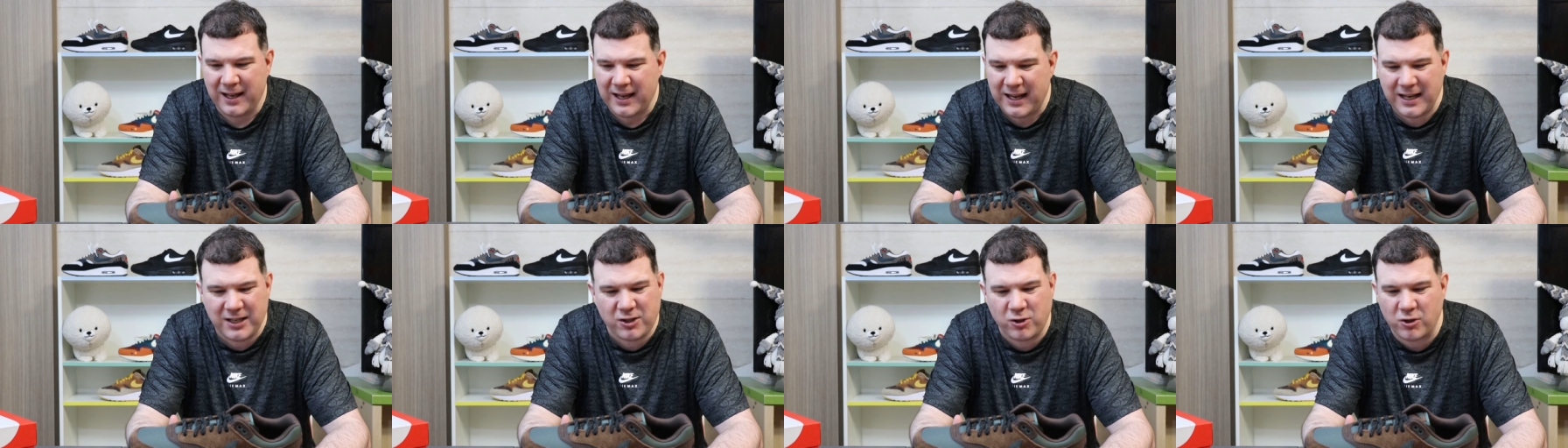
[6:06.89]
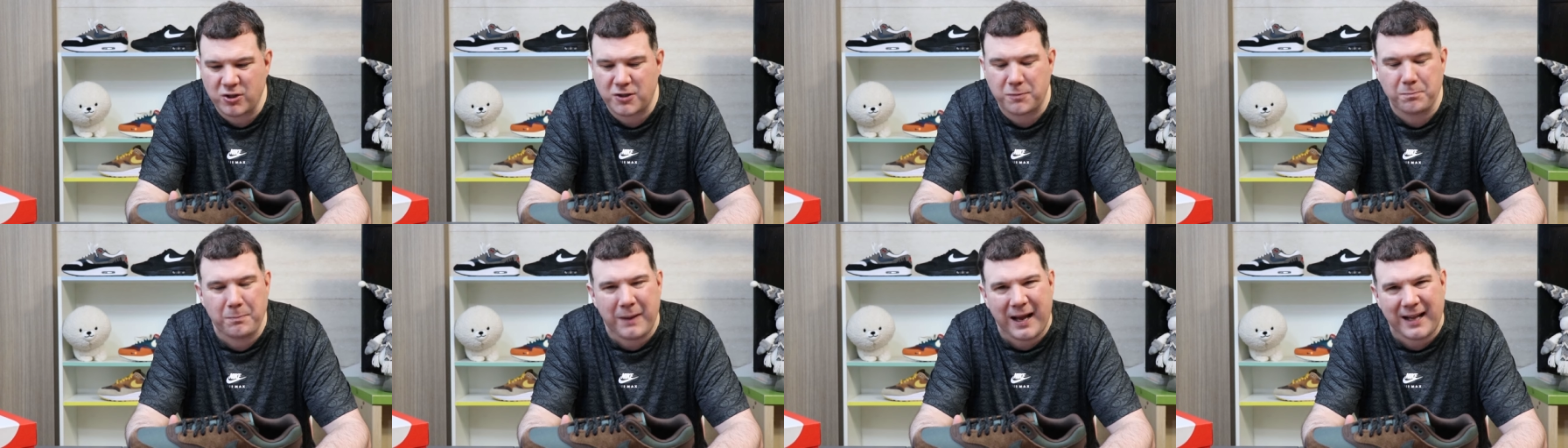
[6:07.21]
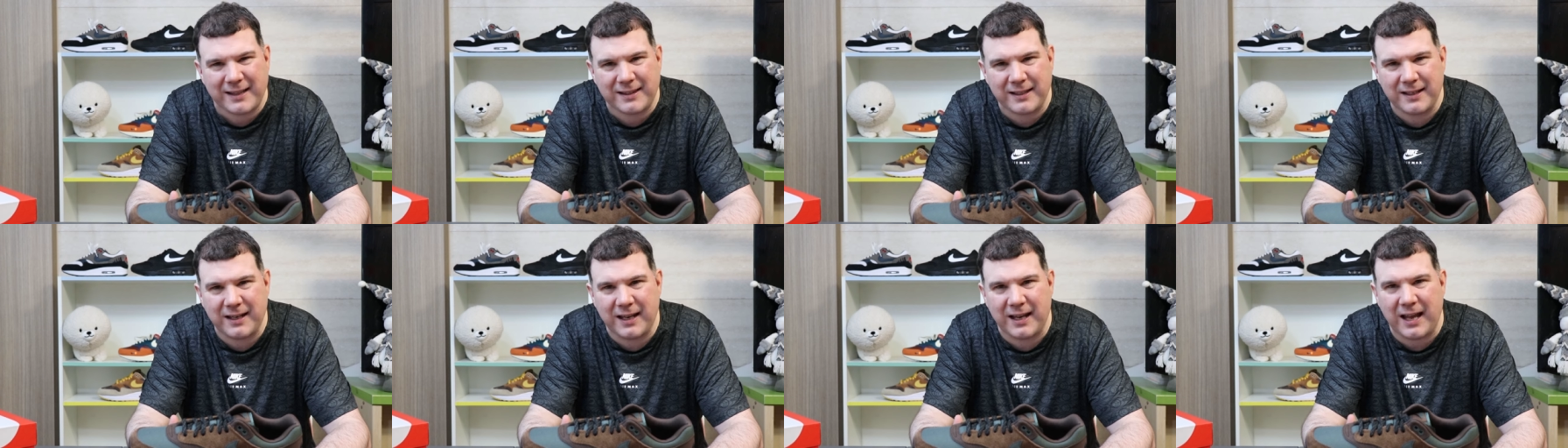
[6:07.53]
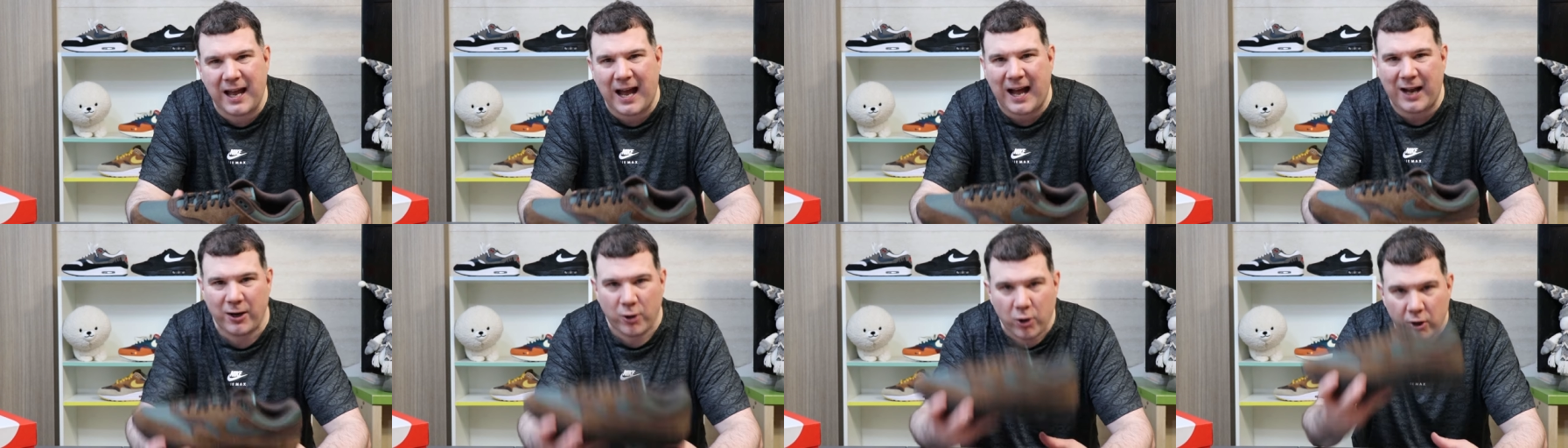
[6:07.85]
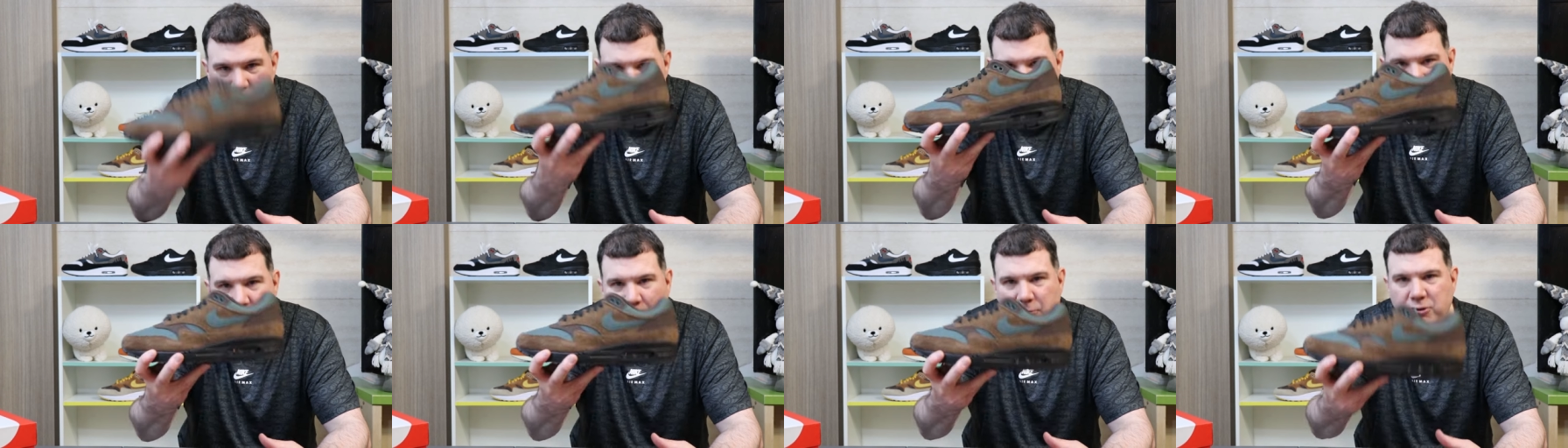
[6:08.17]
It's just mad, isn't it? I
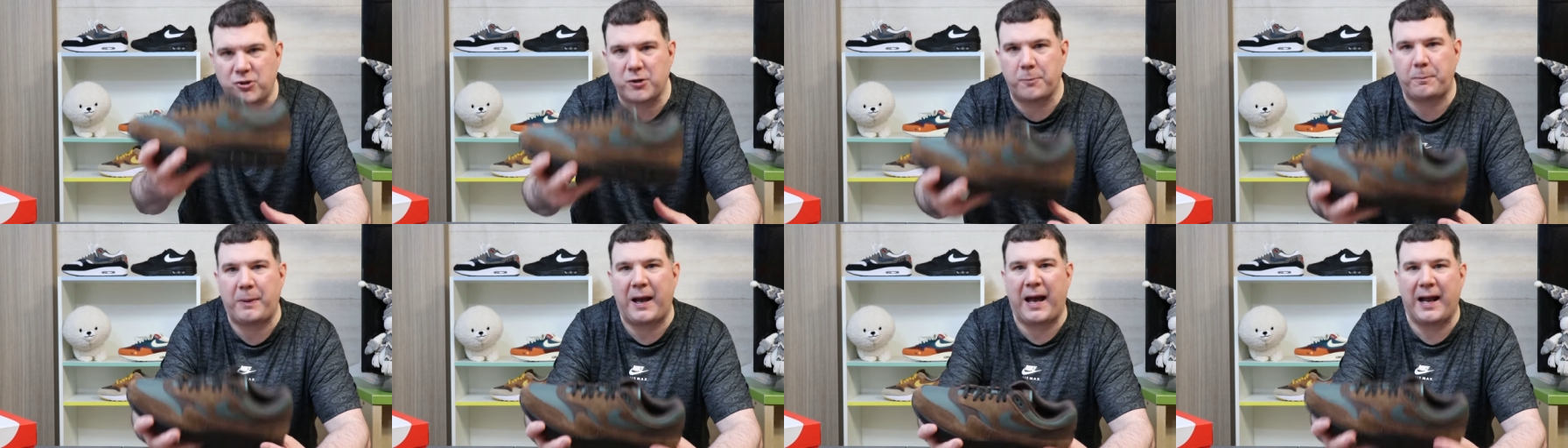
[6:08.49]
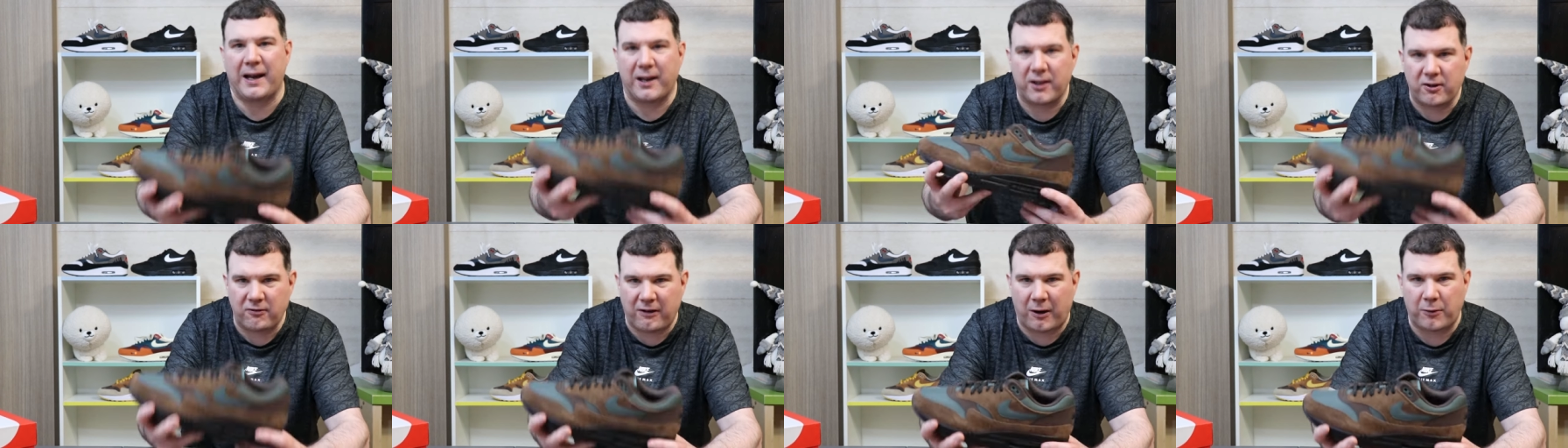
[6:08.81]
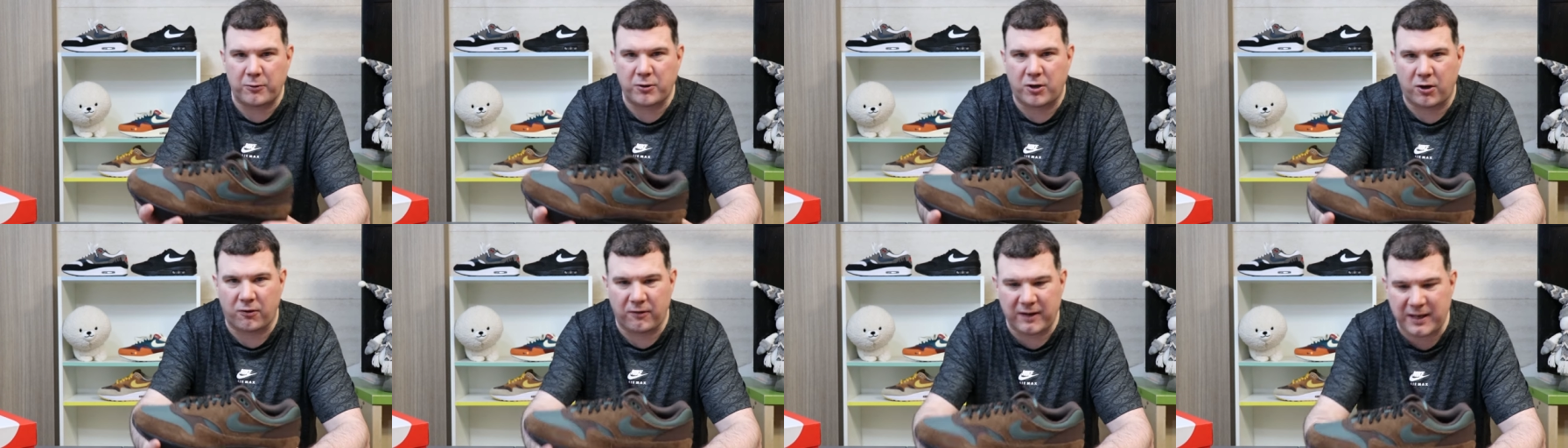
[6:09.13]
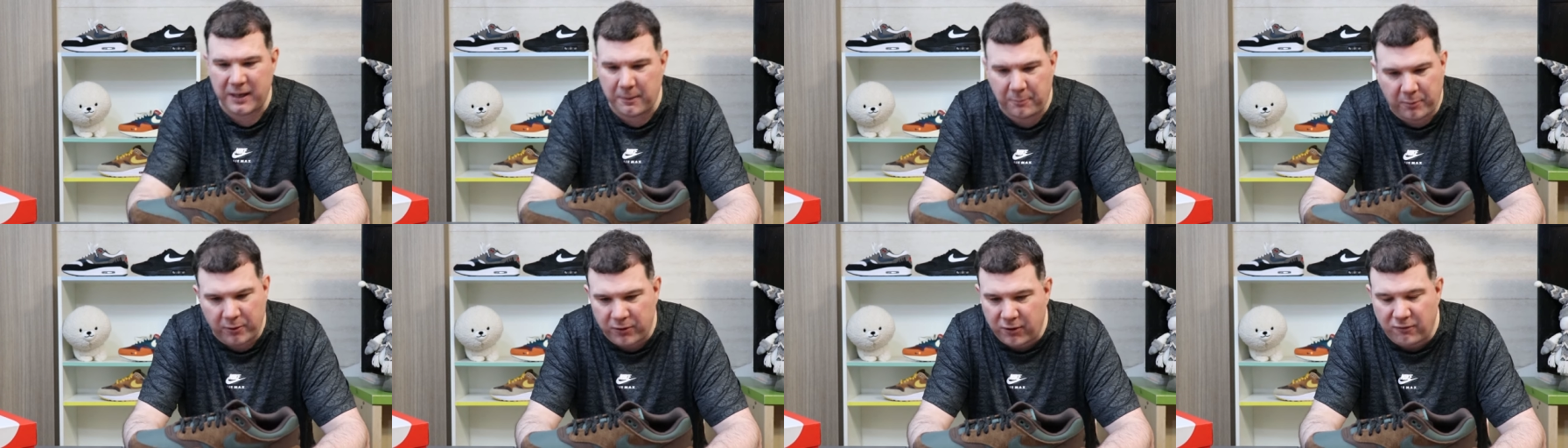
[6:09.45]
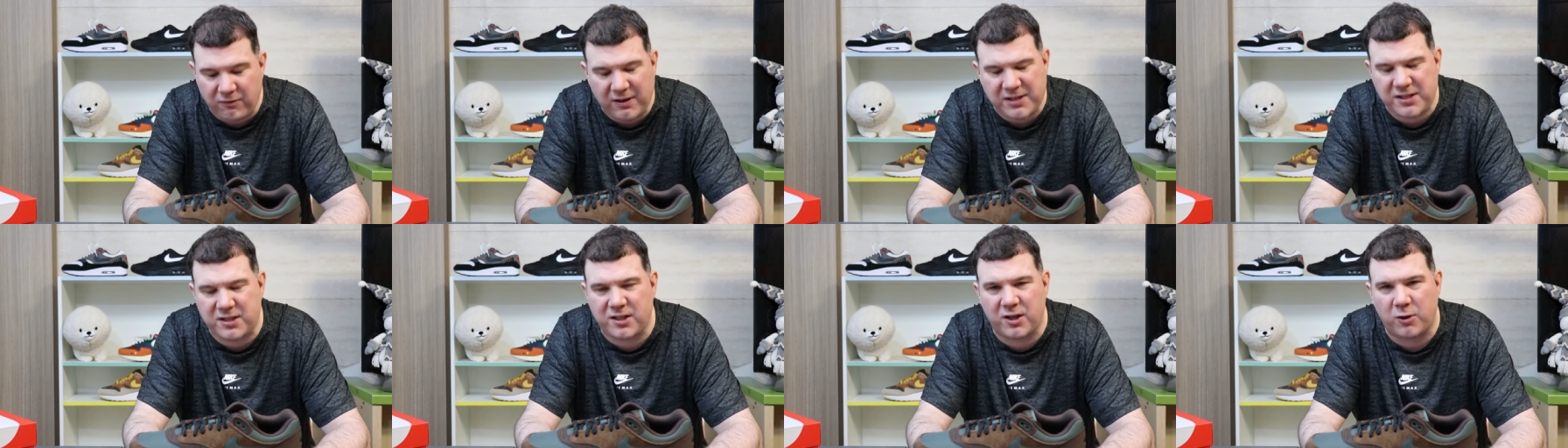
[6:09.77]
know they're out in Japan and they're out in Korea, but the
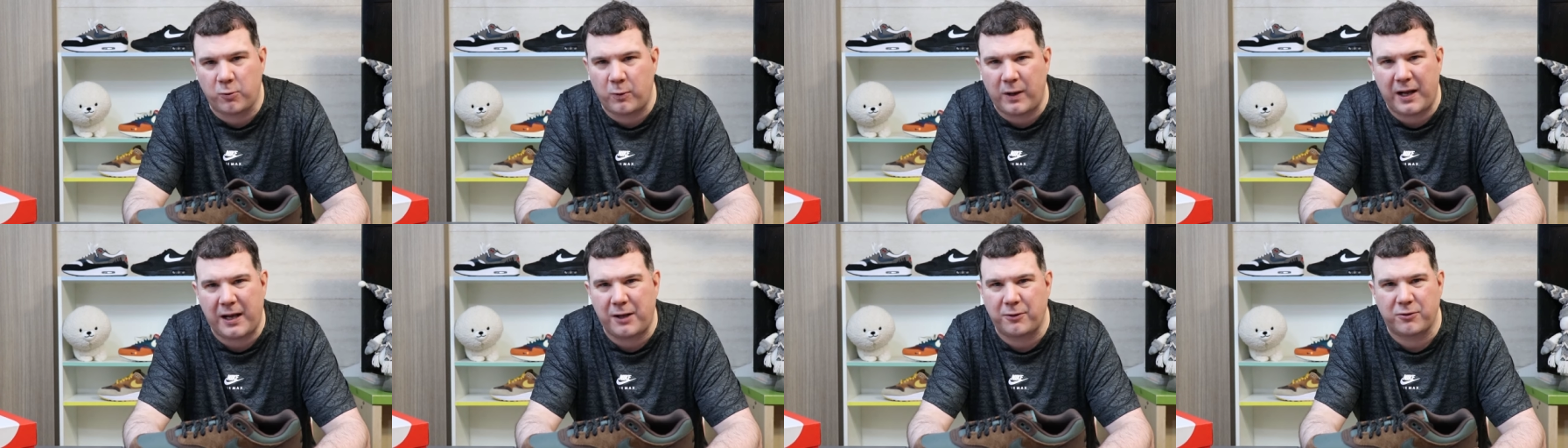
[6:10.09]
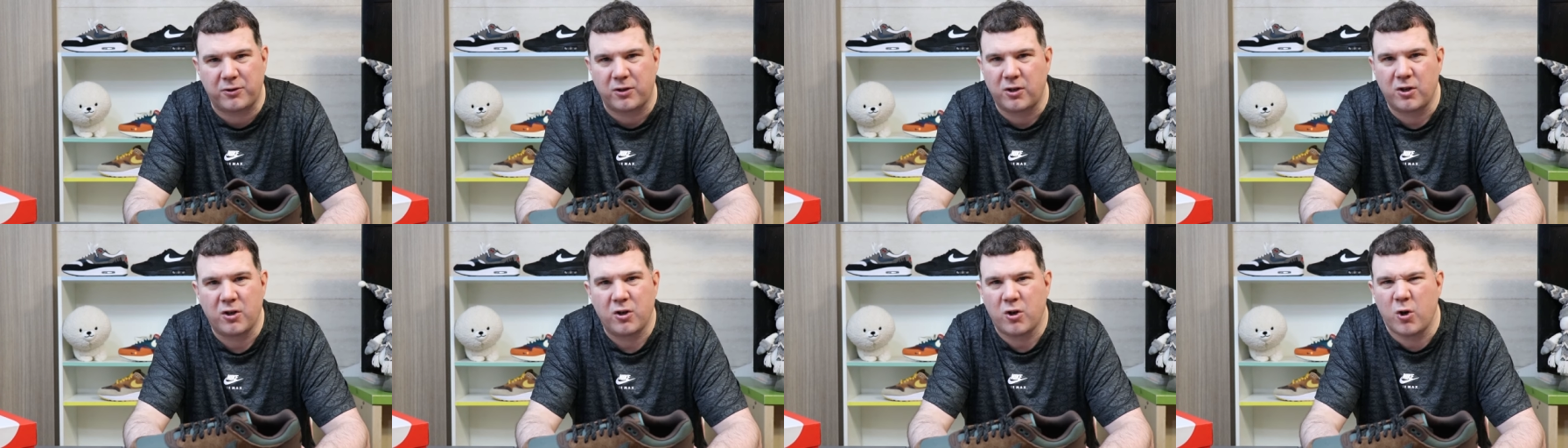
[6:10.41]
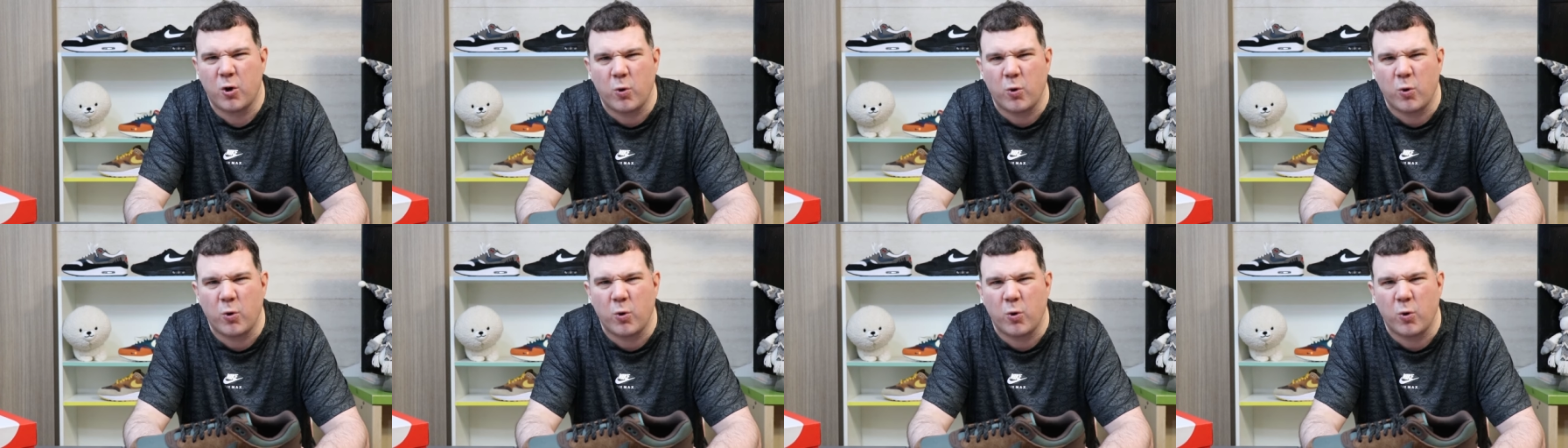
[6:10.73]
rest of the world,